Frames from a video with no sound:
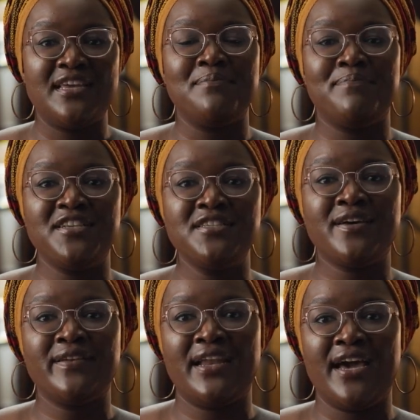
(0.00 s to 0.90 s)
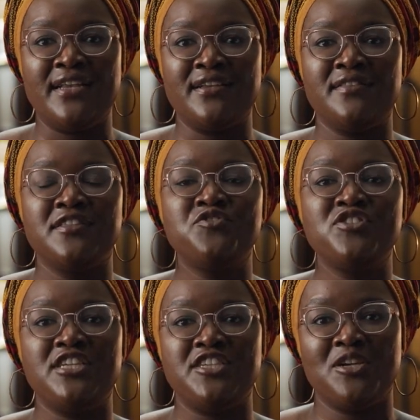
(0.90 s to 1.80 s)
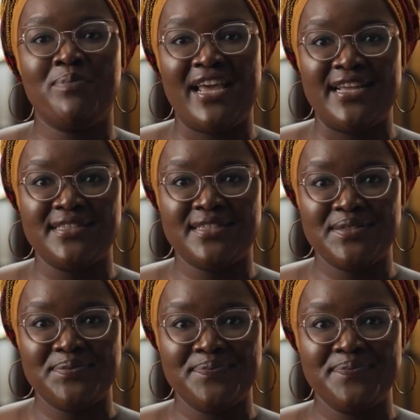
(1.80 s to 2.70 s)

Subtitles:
and budgets outlined in the strategic plans.